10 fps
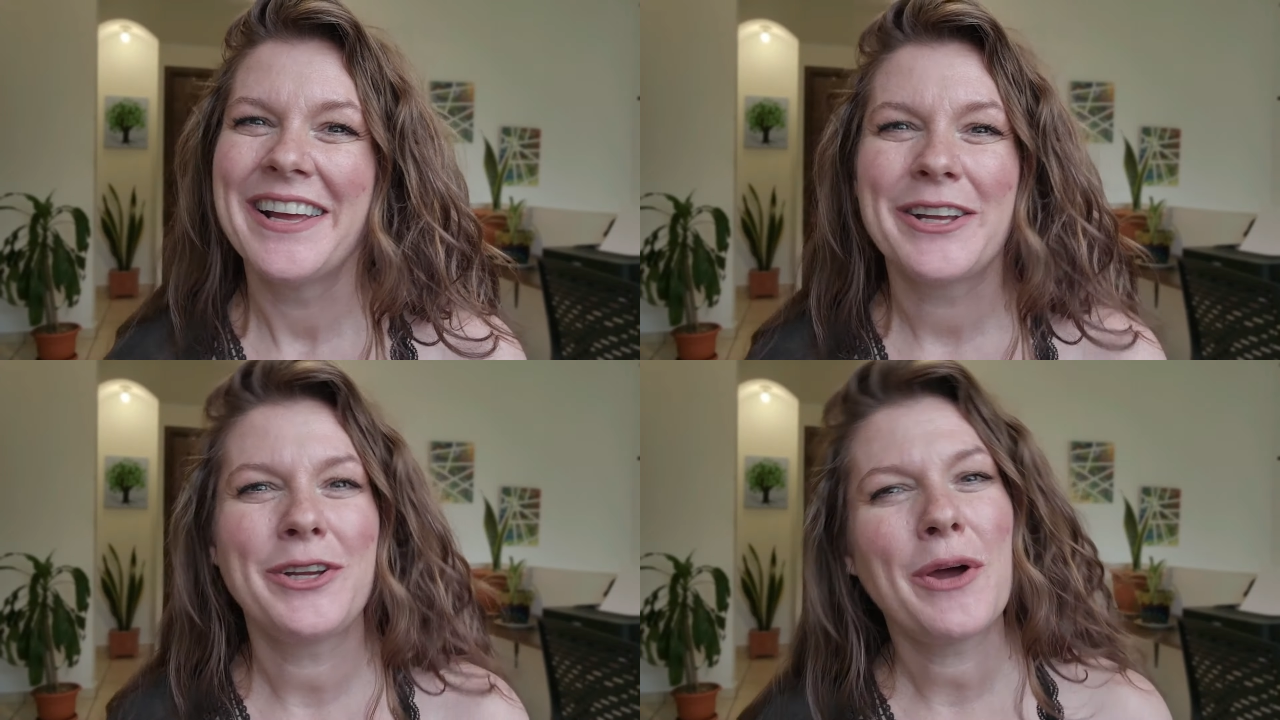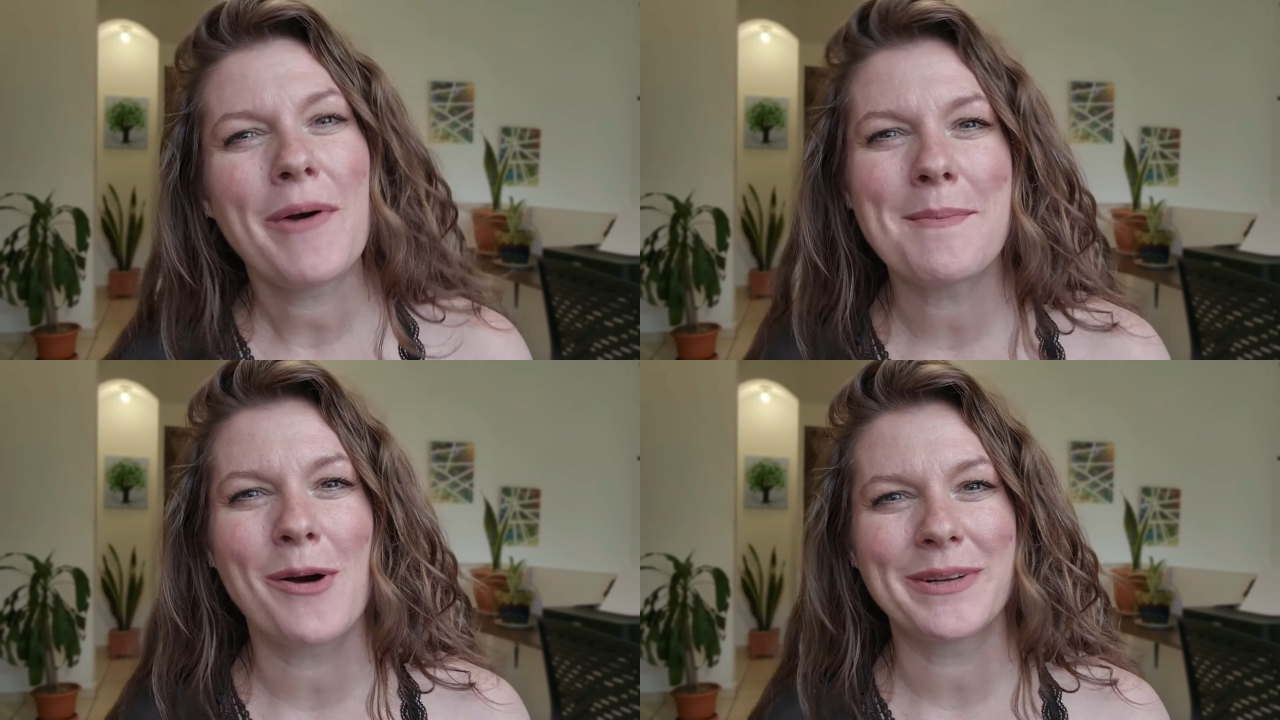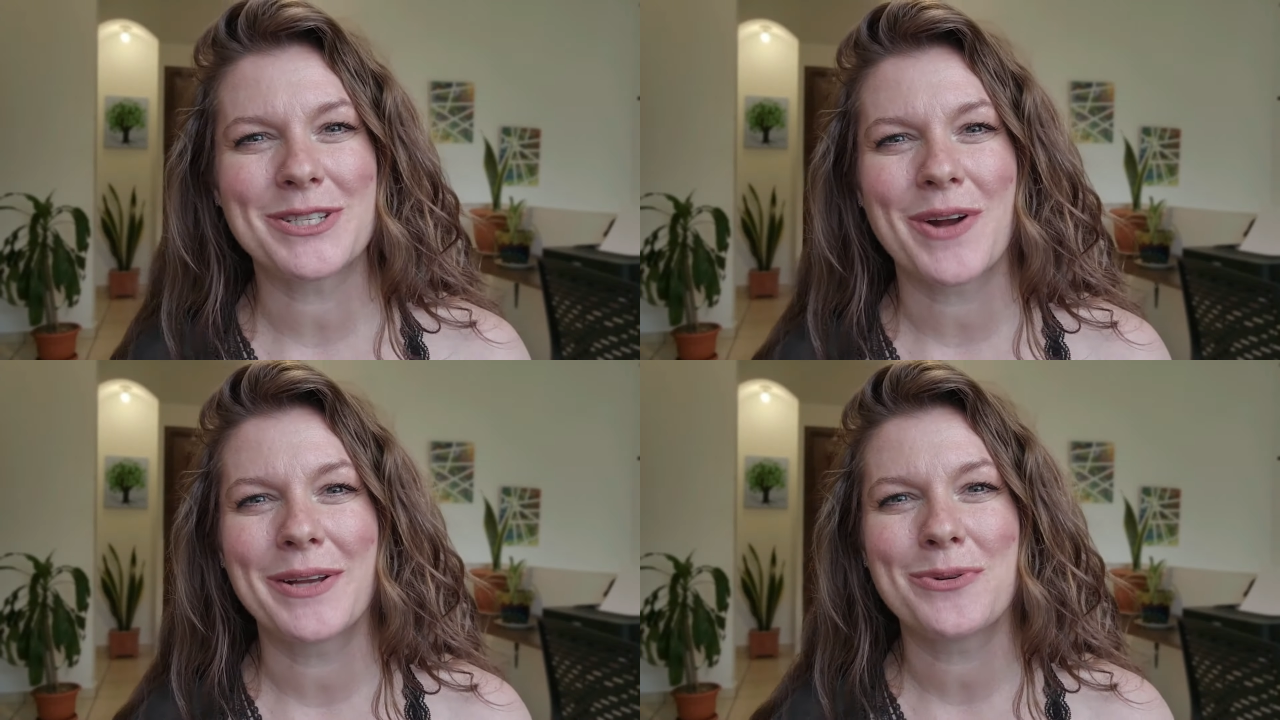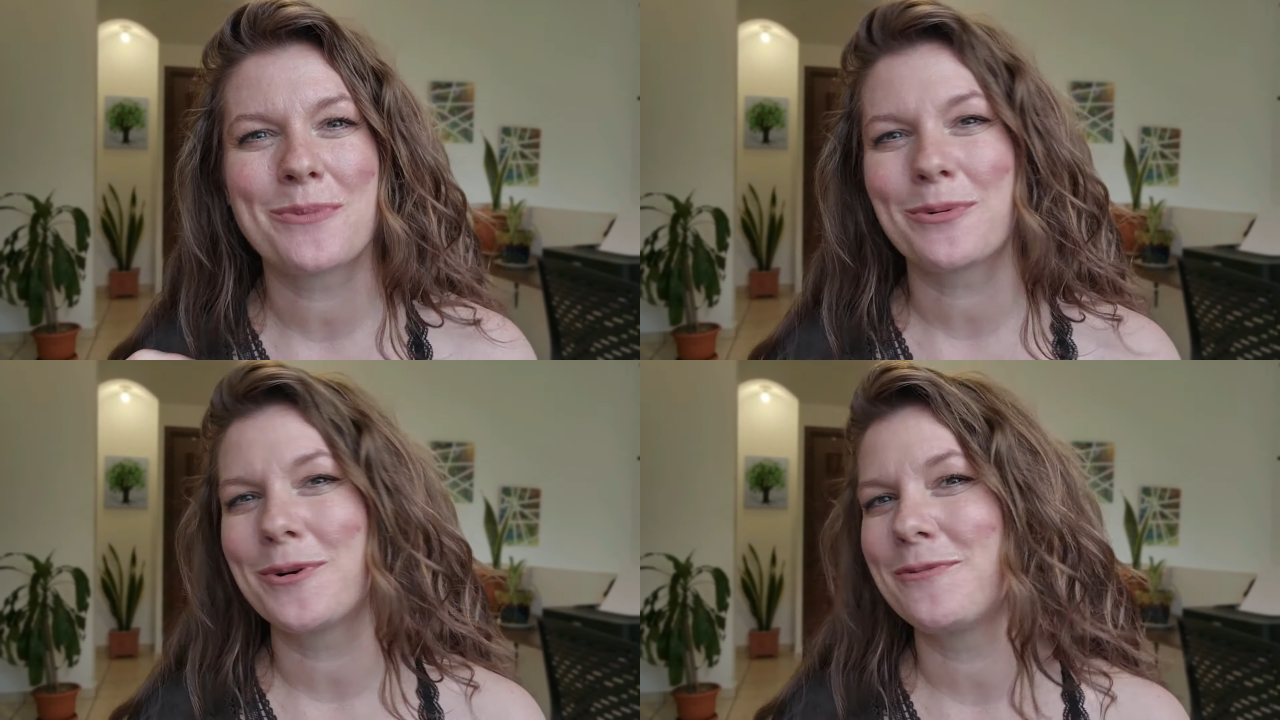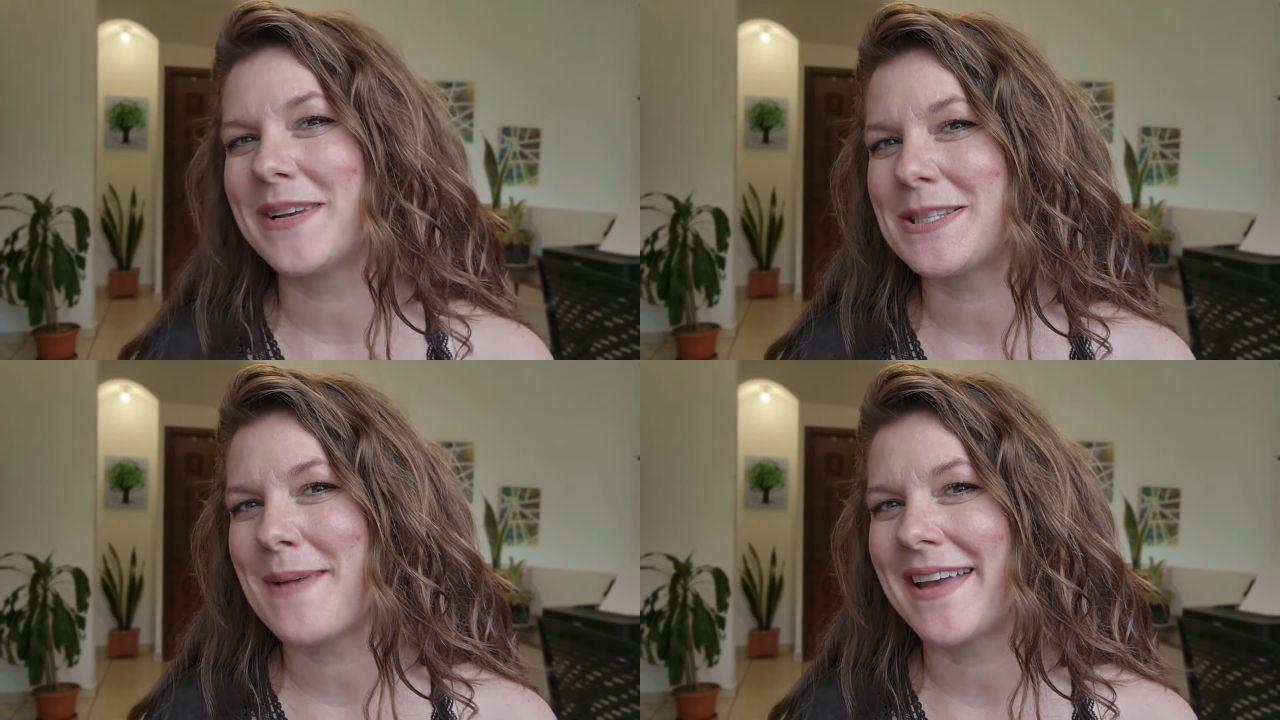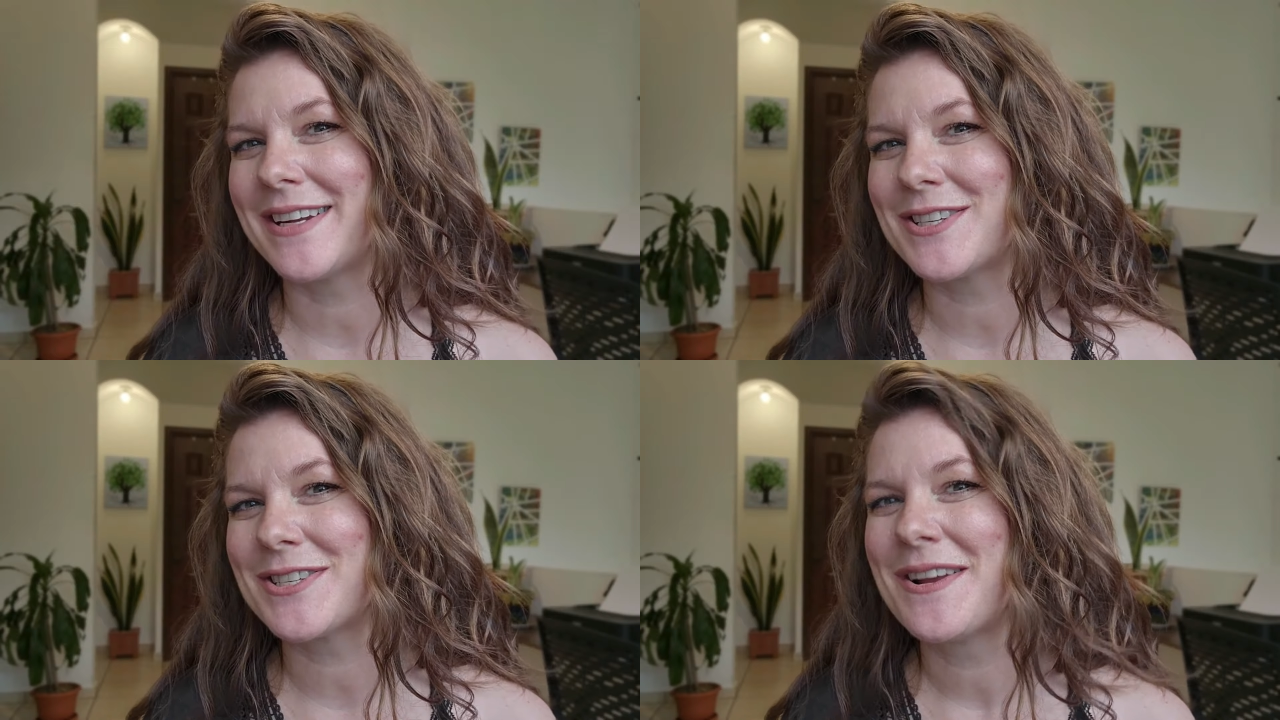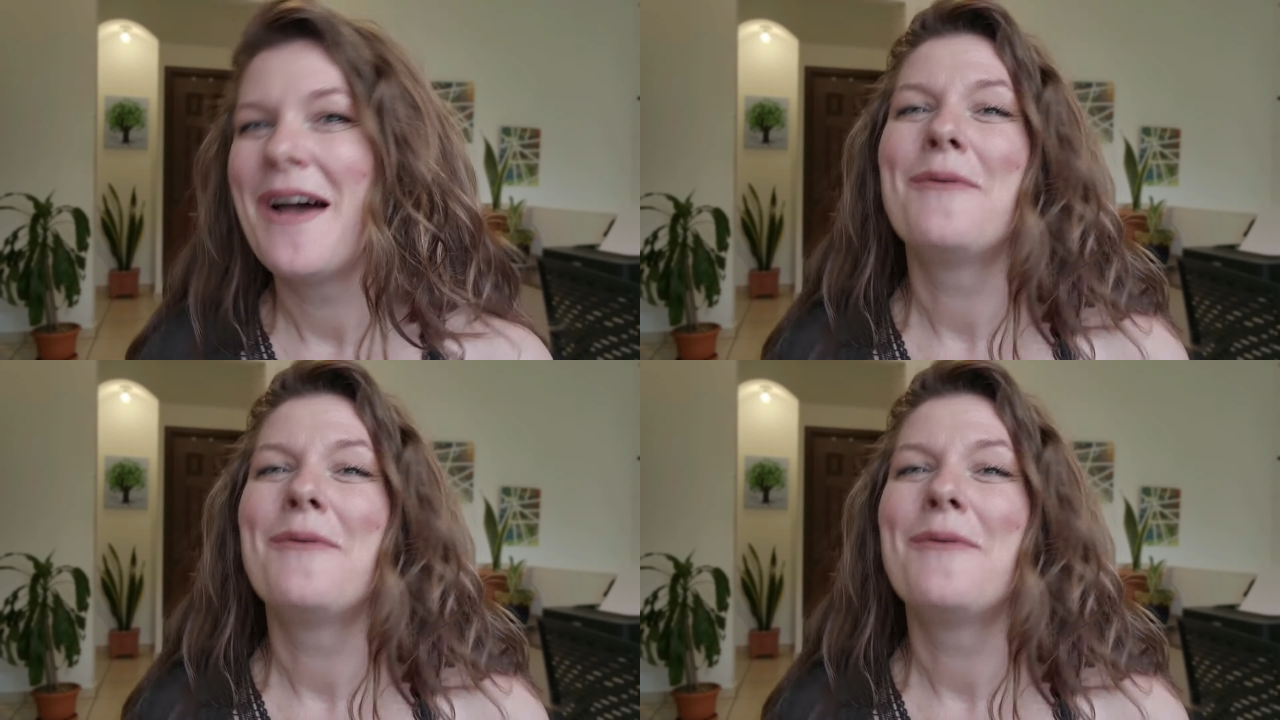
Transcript: You know, I'm always trying to improve my Spanish.